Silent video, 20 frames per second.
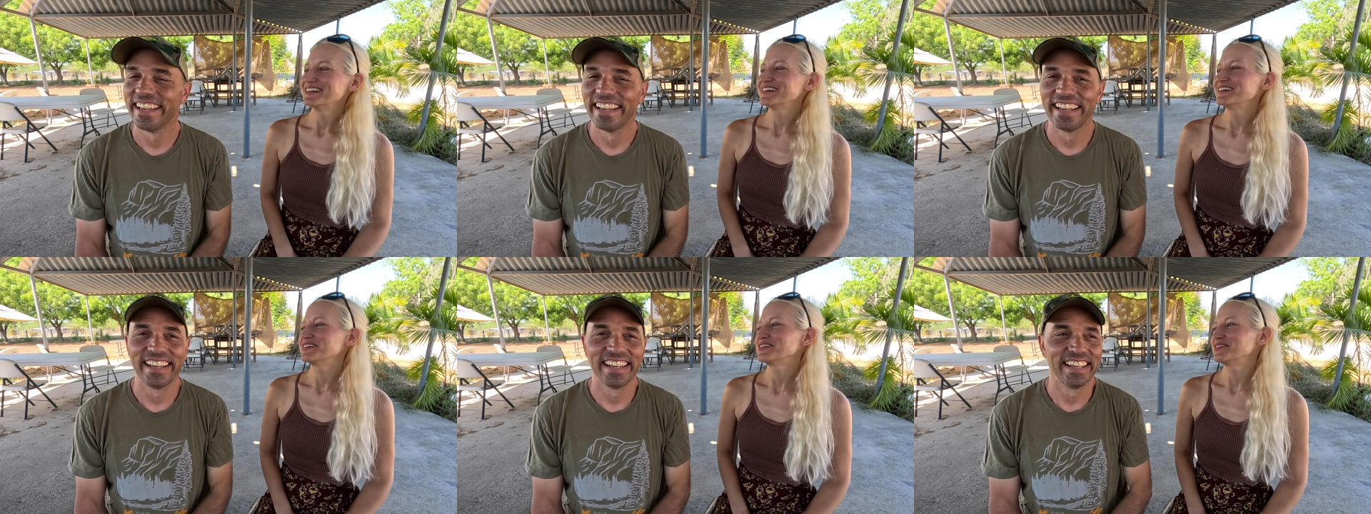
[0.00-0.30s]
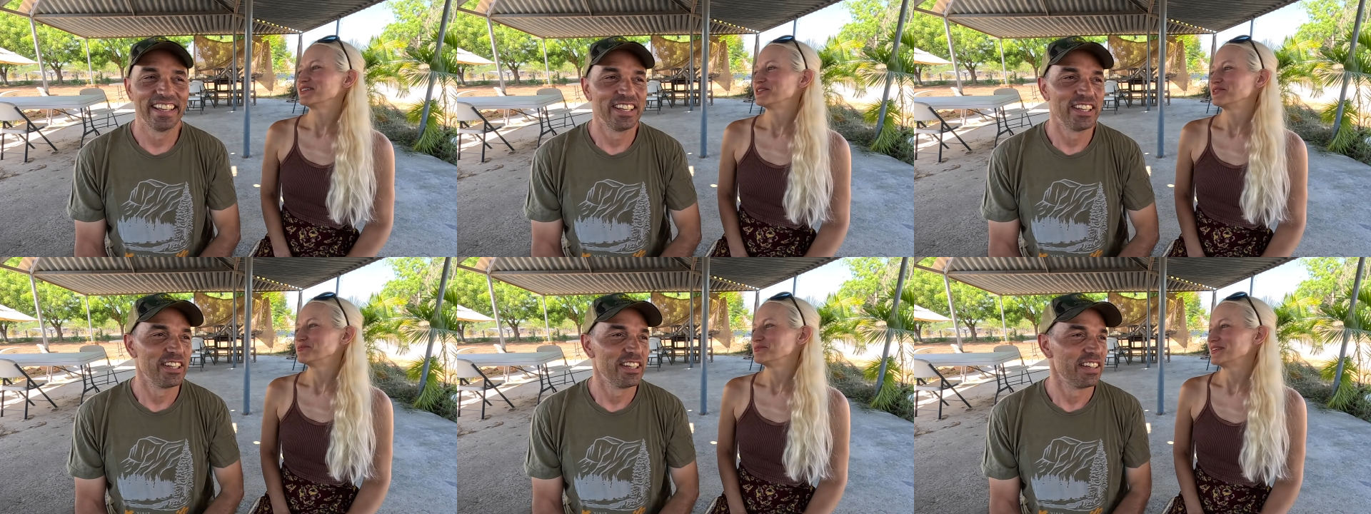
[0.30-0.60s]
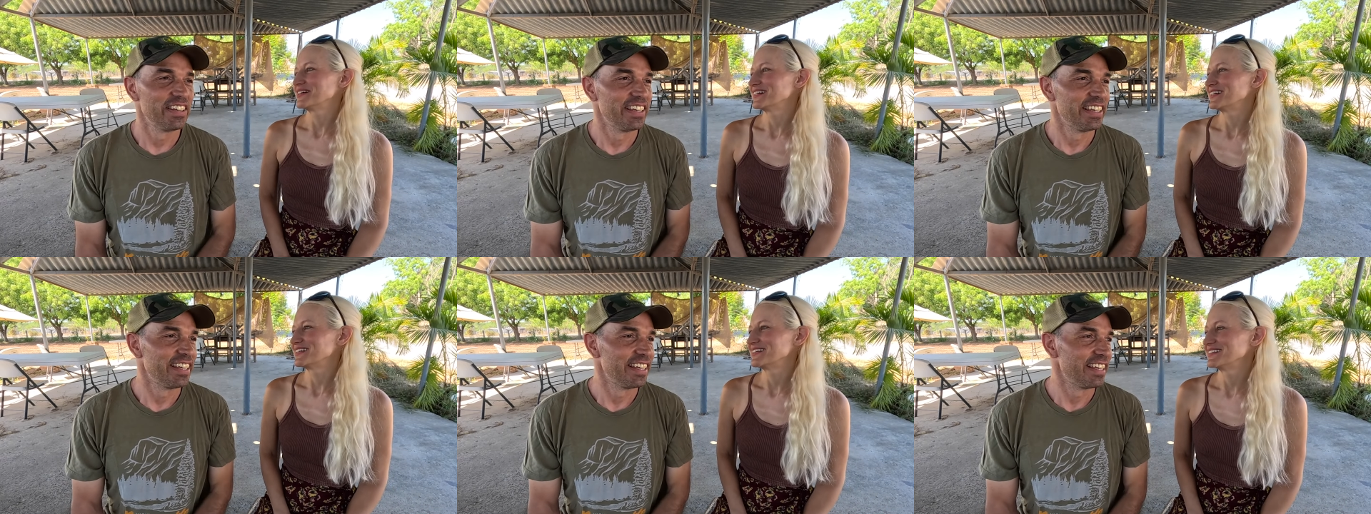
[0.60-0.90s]
Speaker 1: Oh
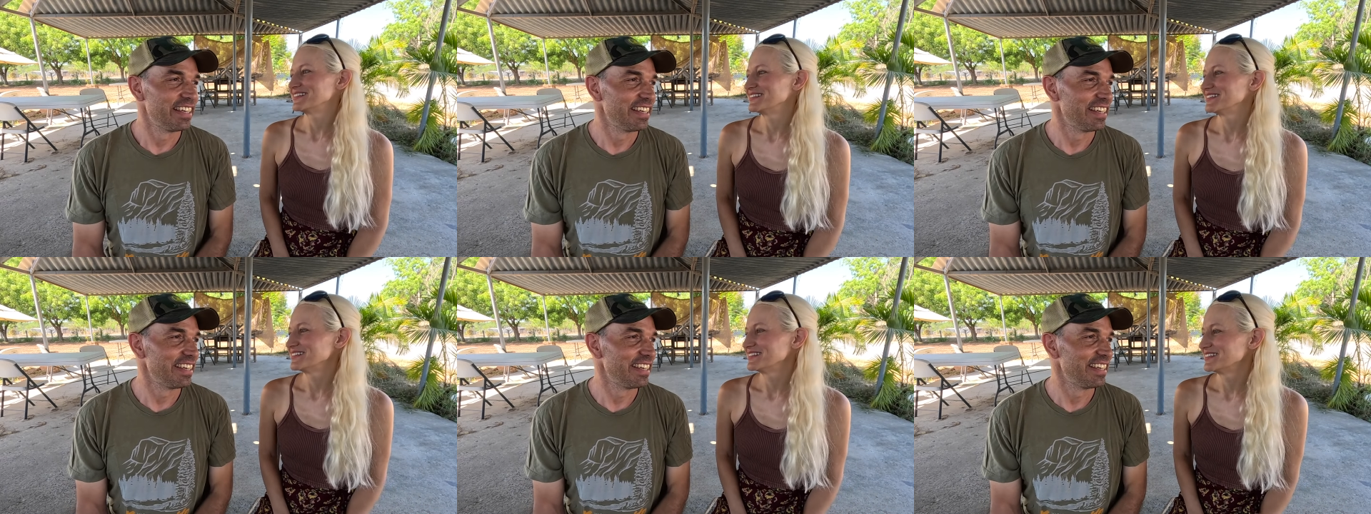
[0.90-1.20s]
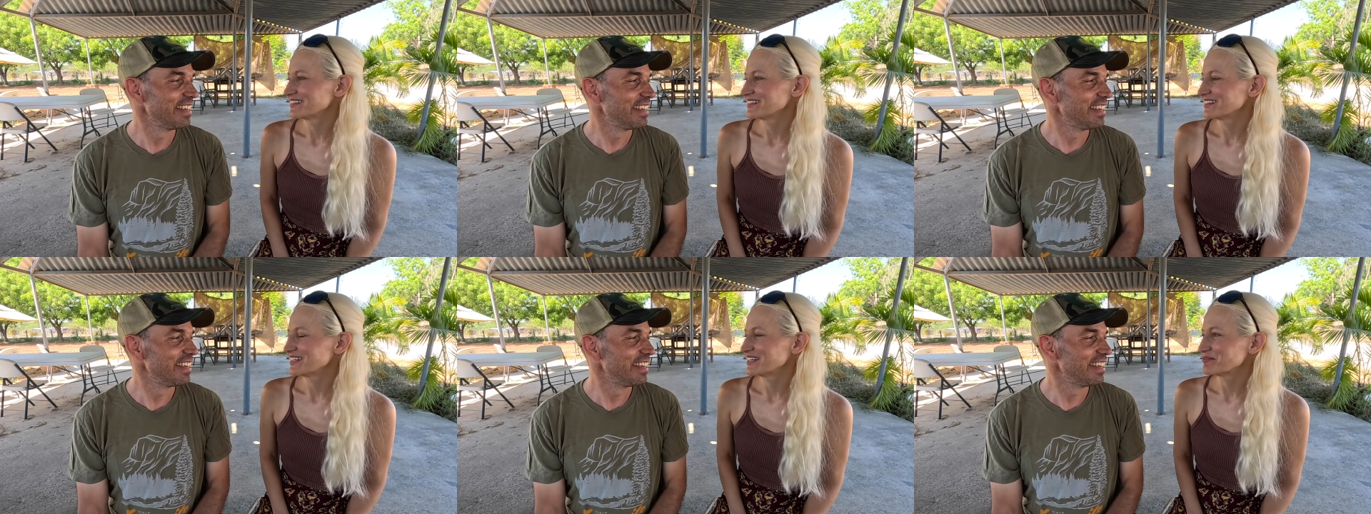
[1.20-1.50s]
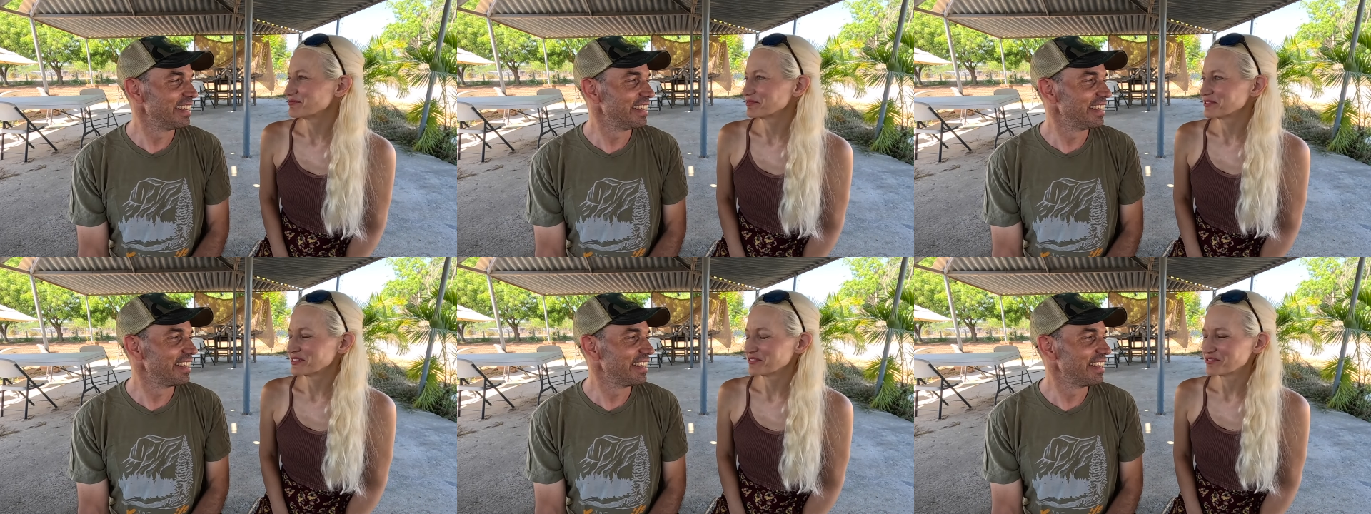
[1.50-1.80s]
man, can't
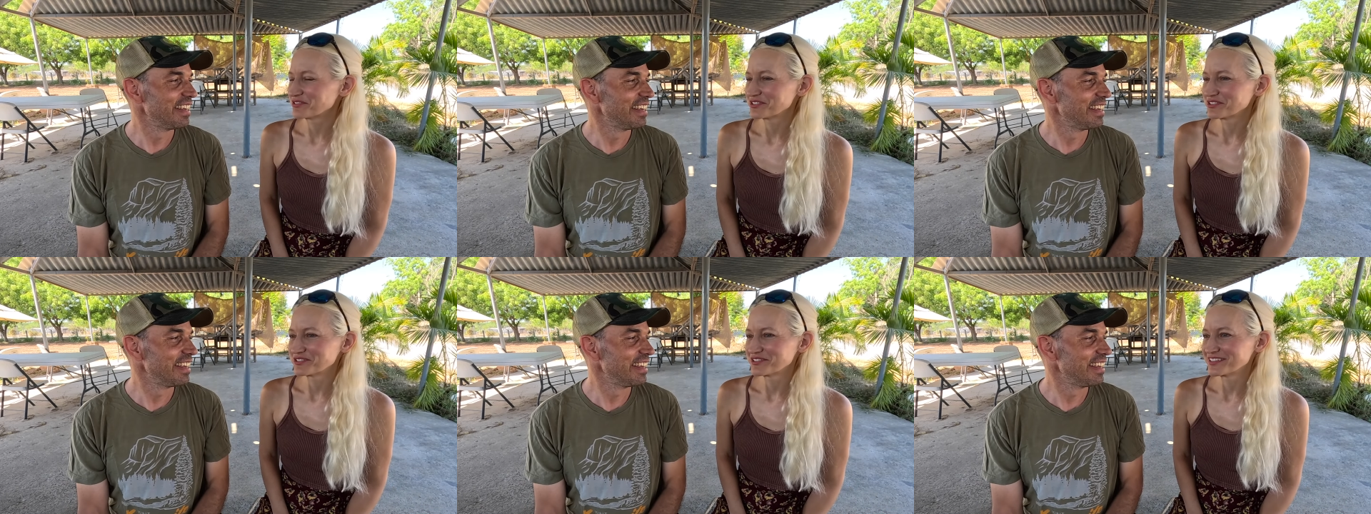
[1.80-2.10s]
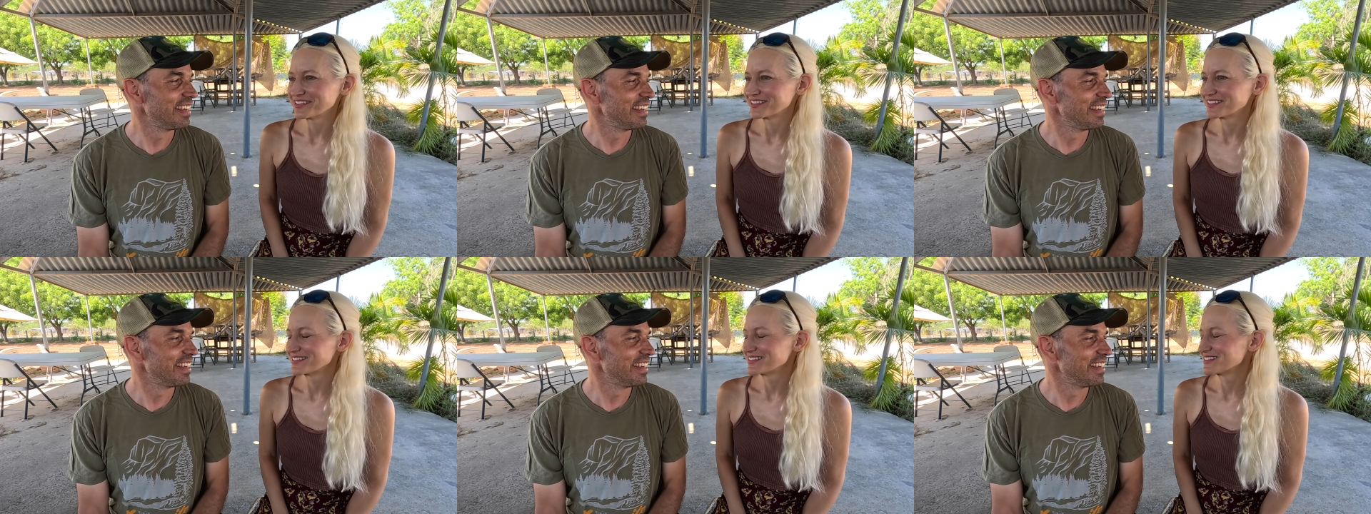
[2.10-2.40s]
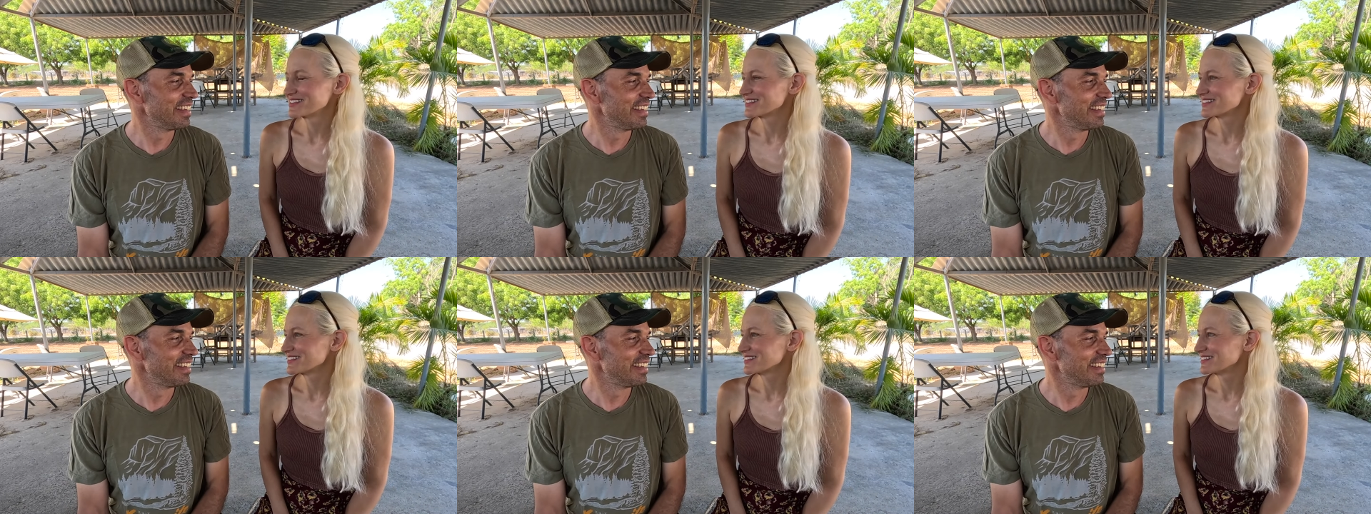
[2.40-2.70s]
believe we're doing
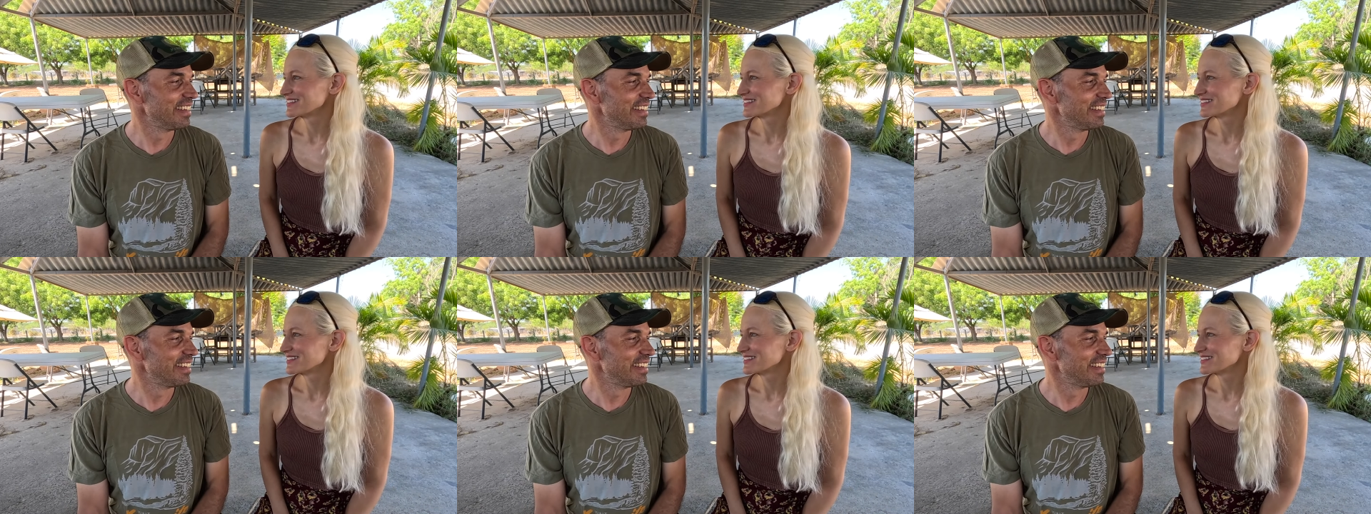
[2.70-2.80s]
this.